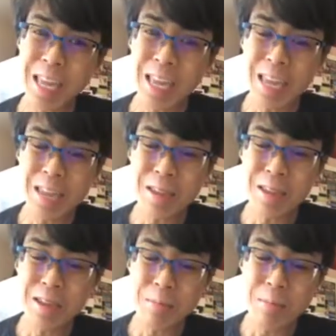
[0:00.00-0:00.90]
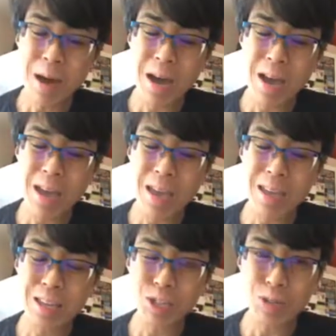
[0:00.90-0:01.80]
In my
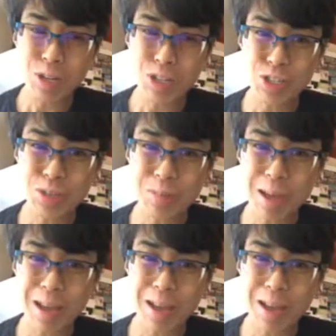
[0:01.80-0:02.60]
introduction back